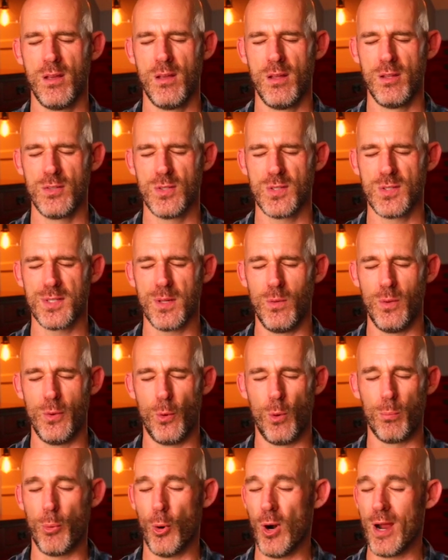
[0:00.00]
Just a little,
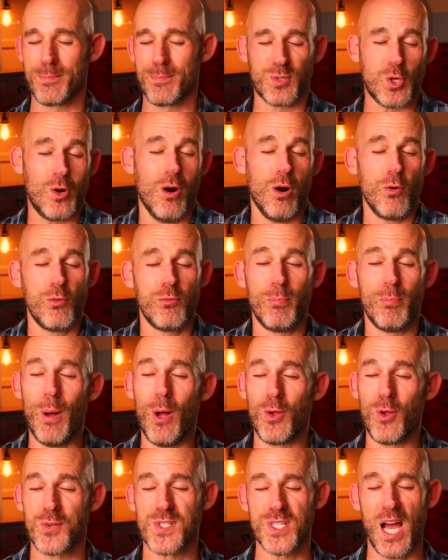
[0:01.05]
perhaps golf ball
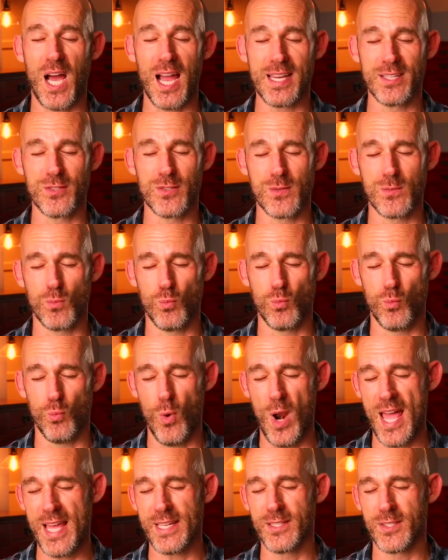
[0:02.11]
sized
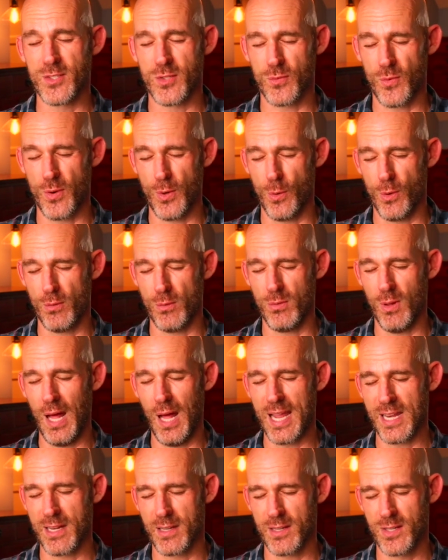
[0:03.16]
red sphere of
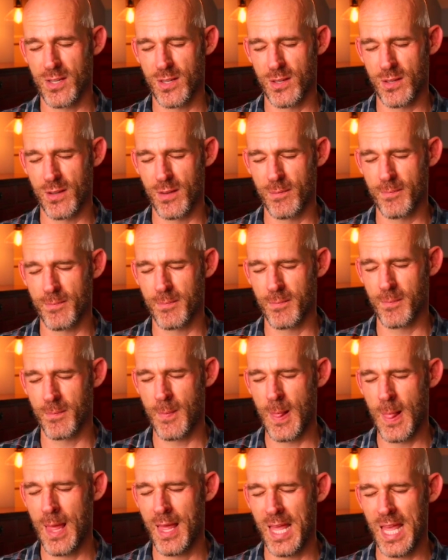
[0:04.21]
light.
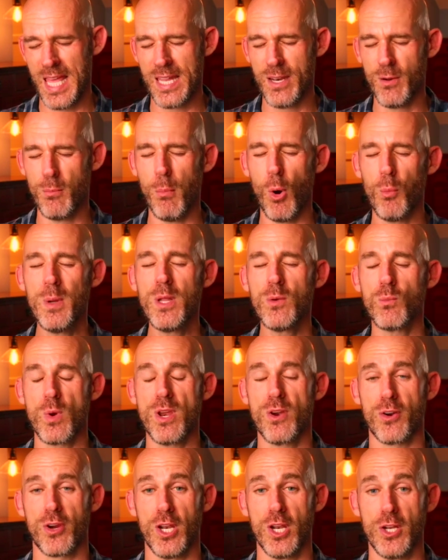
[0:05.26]
In a moment, we are
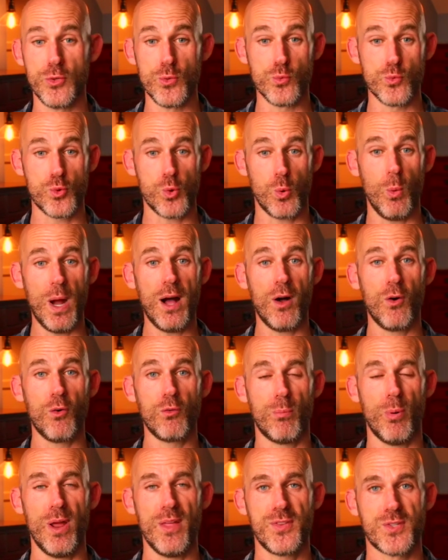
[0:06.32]
going to do 12
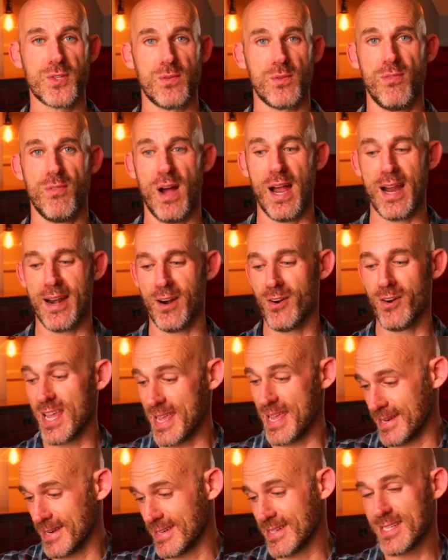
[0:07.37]
breaths of fire
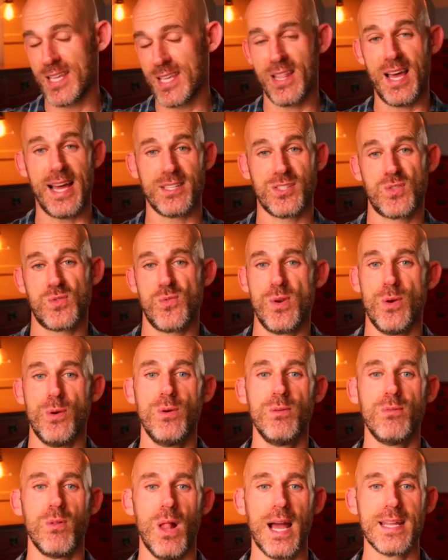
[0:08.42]
into that sphere of
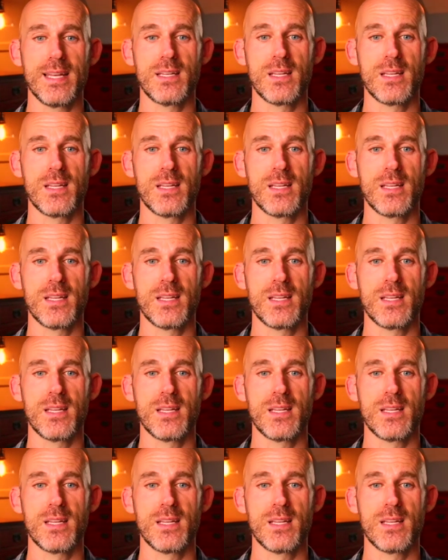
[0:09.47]
light.